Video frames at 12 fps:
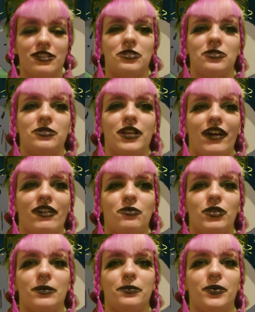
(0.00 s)
include how at
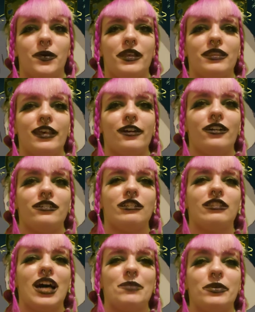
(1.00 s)
one point they call a
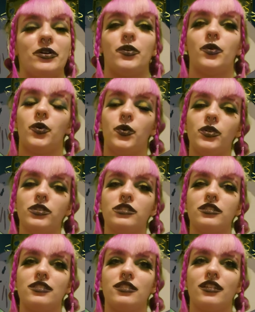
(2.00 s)
llama a
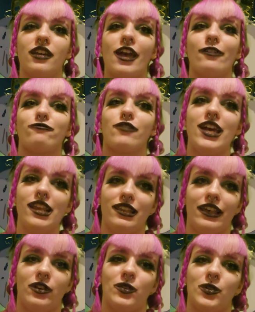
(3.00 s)
horse and ride it
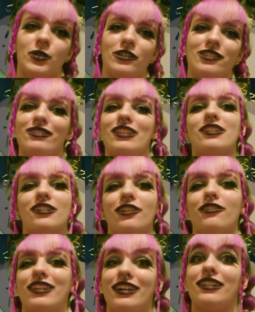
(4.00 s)
like a horse when it's
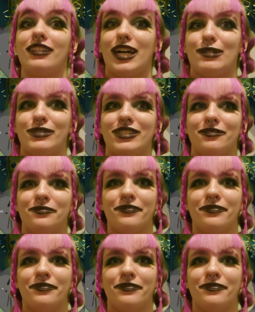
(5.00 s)
clearly a llama.